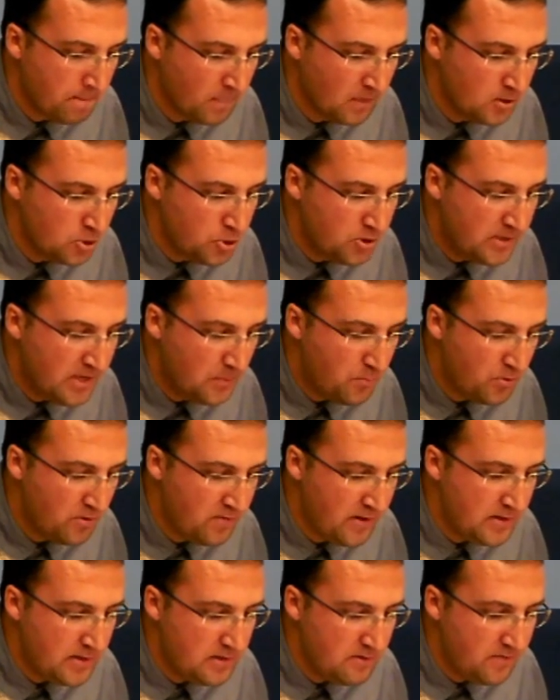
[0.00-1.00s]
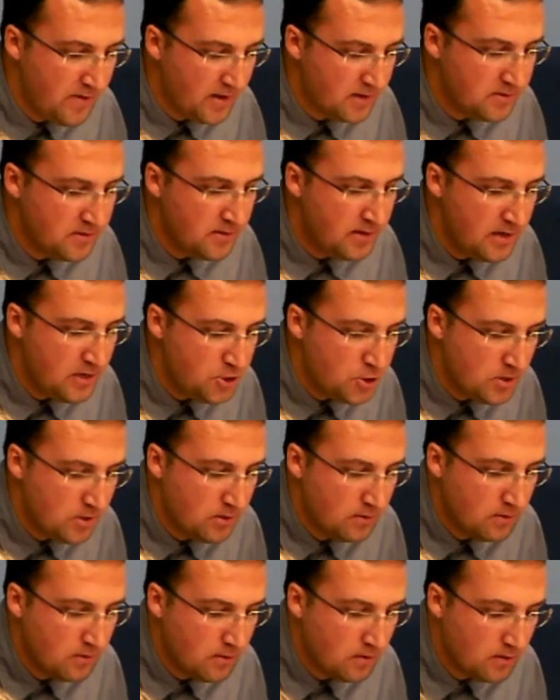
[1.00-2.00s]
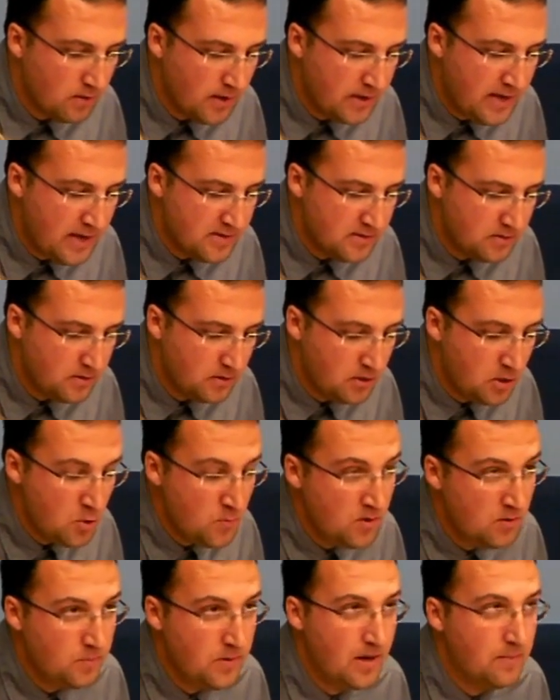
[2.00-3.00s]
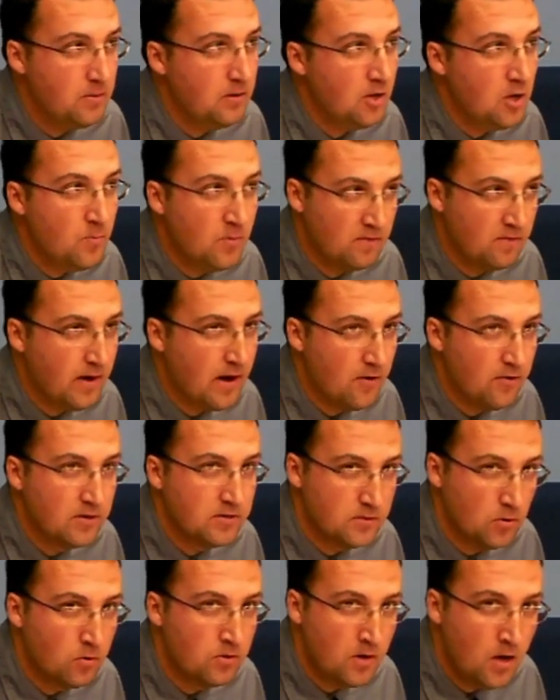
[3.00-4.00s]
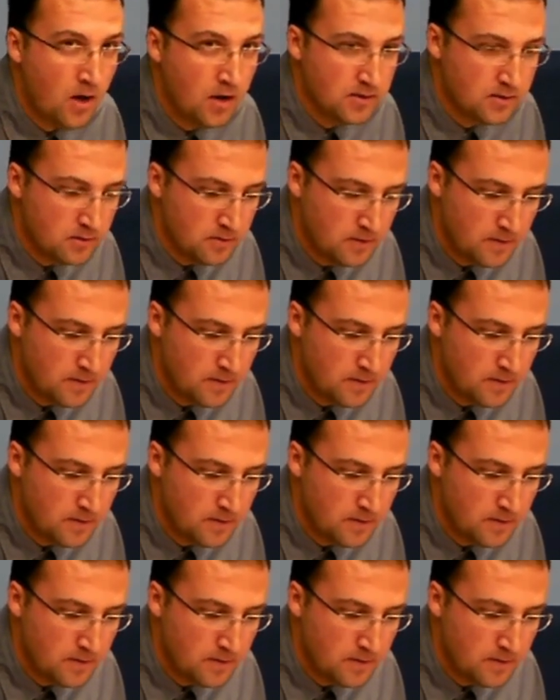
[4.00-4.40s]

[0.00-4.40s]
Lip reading: should get preventive vaccination against the human papillomavirus or not.